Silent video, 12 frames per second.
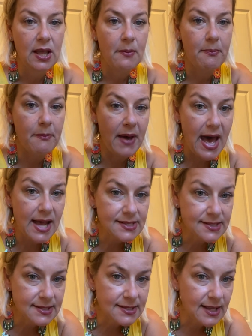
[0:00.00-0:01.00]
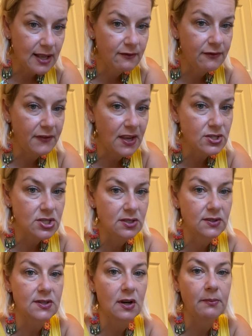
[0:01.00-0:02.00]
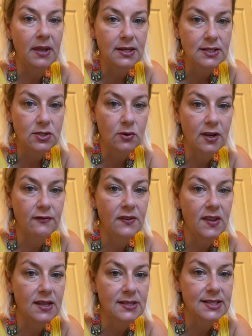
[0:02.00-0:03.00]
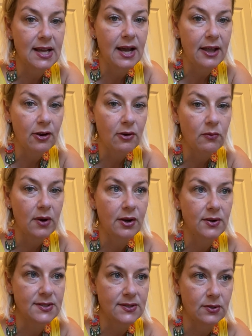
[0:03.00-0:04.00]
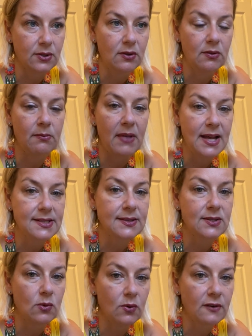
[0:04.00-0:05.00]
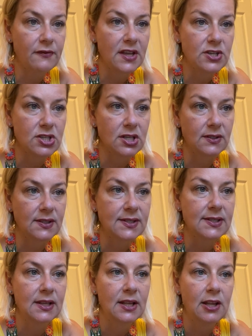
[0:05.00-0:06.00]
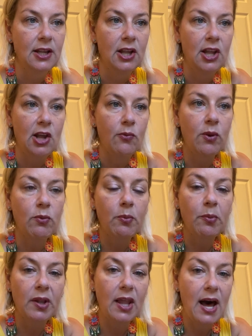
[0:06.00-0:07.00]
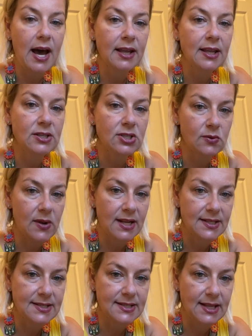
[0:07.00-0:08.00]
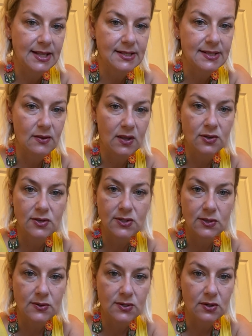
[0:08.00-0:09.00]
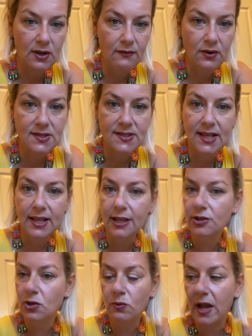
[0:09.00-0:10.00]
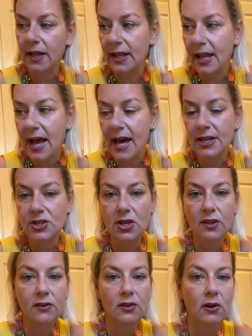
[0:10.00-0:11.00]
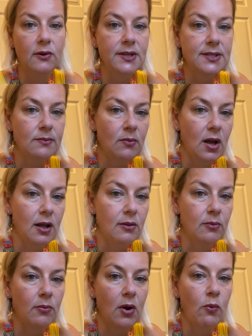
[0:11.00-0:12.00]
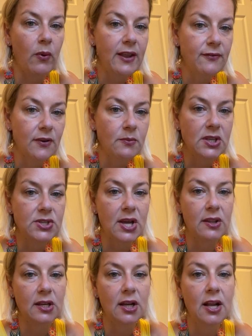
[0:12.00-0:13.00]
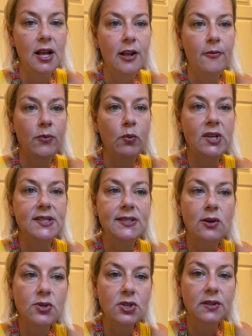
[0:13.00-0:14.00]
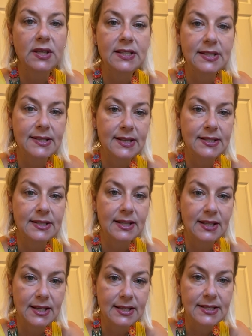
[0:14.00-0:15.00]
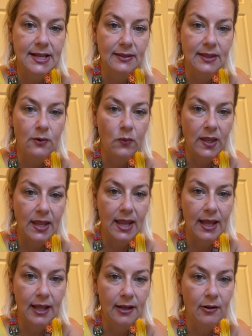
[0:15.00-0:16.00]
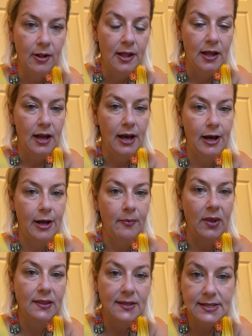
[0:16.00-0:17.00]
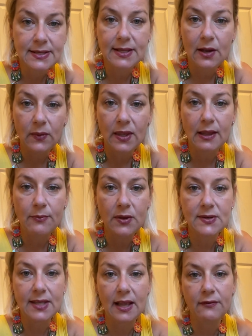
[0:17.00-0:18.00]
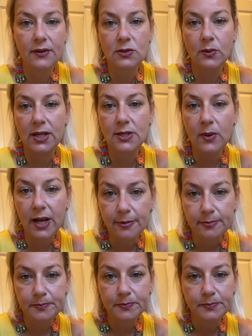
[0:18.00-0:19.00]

Masks and face shields are mandatory for the entire rehearsal, masks or face shields. We will block and direct scenes so that your students are never singing directly at each other. They're always away from each other. We socially distance to the extent that we can. And this is how we keep you safe in 2020.